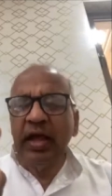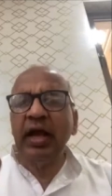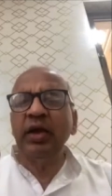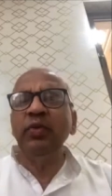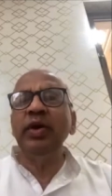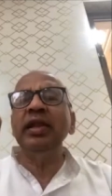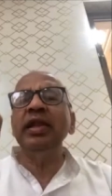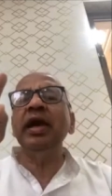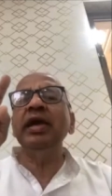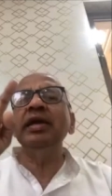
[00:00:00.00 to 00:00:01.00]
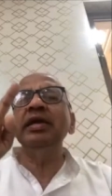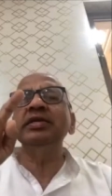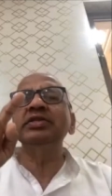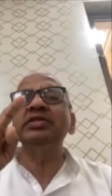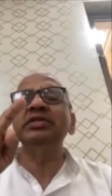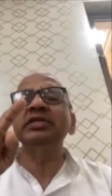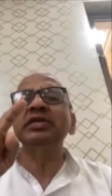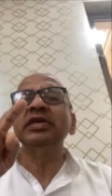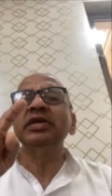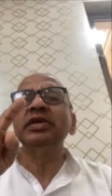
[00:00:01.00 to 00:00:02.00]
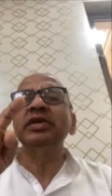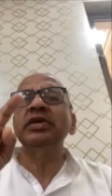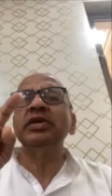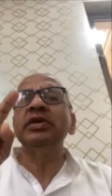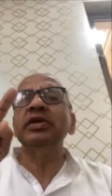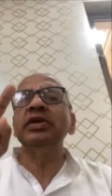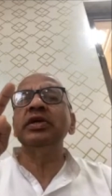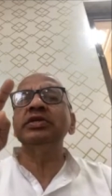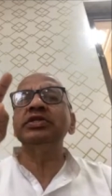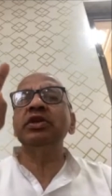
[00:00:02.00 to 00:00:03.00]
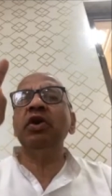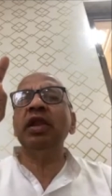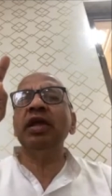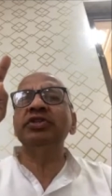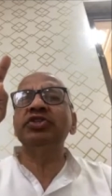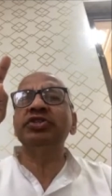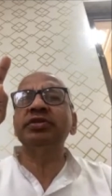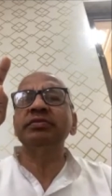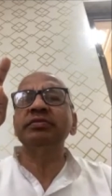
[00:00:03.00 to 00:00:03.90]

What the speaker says: Kaivalya is he is the knowledge.